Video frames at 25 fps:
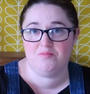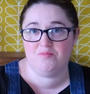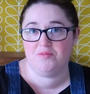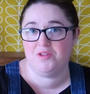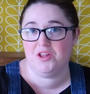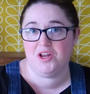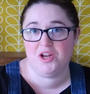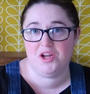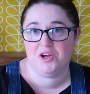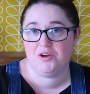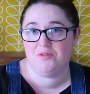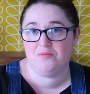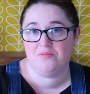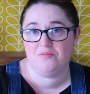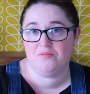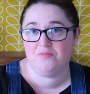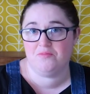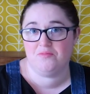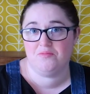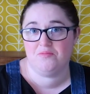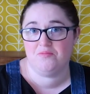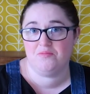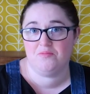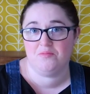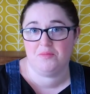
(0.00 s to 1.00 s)
you know,
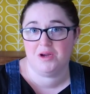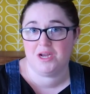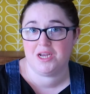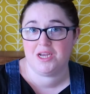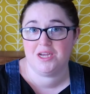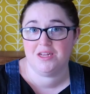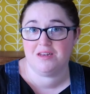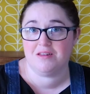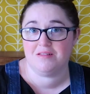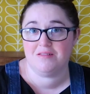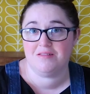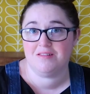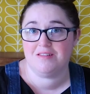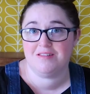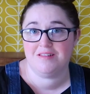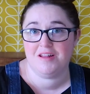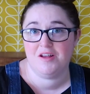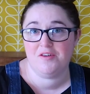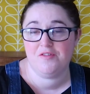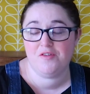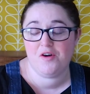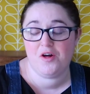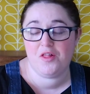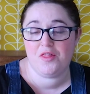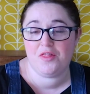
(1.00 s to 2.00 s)
muck and
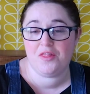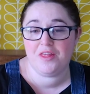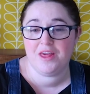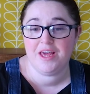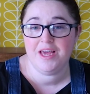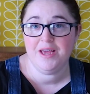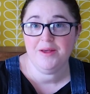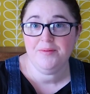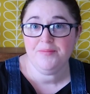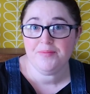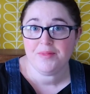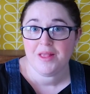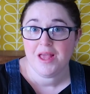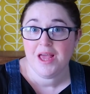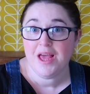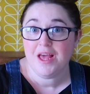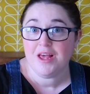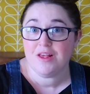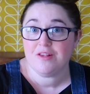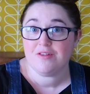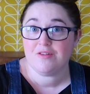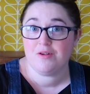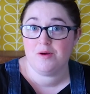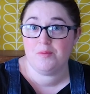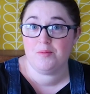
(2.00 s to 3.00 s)
stuff on there.
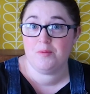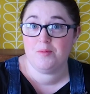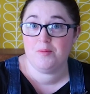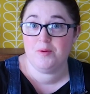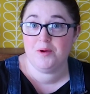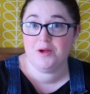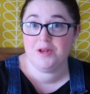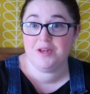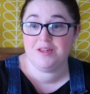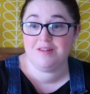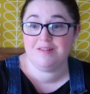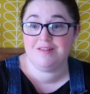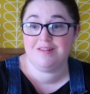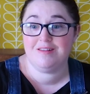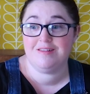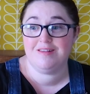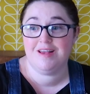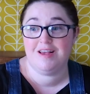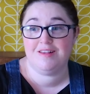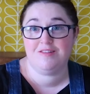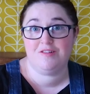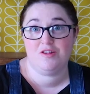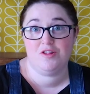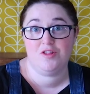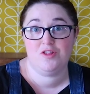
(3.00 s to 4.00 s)
So I'll be putting it to the
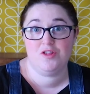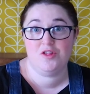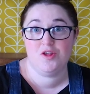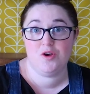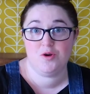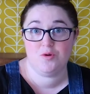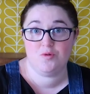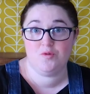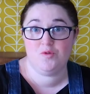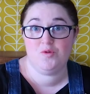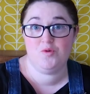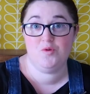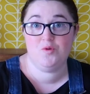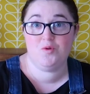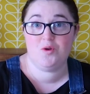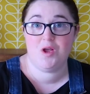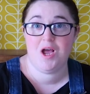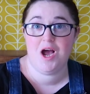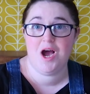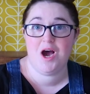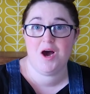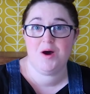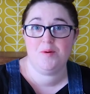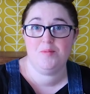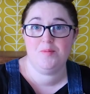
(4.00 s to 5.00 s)
test on those two
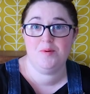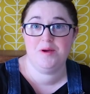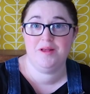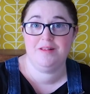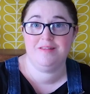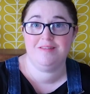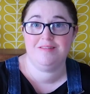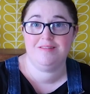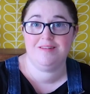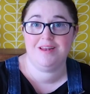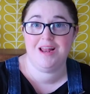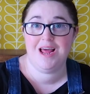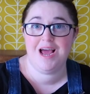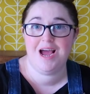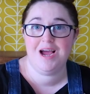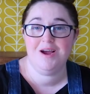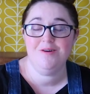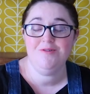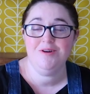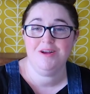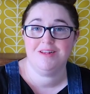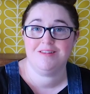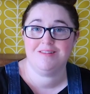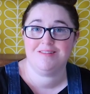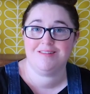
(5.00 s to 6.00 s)
carpets
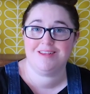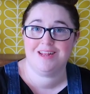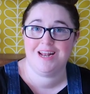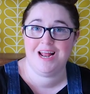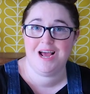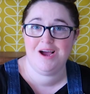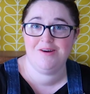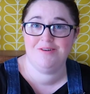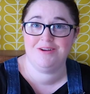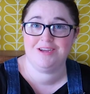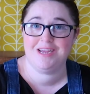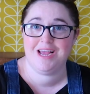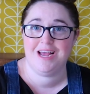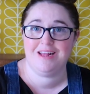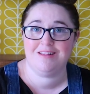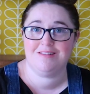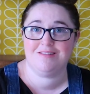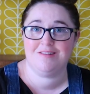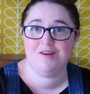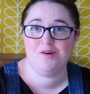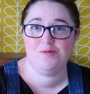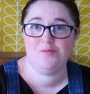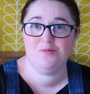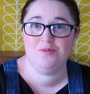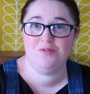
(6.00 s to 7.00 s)
now and seeing how it
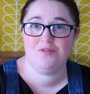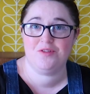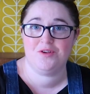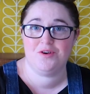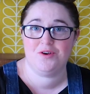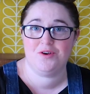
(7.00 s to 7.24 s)
gets on with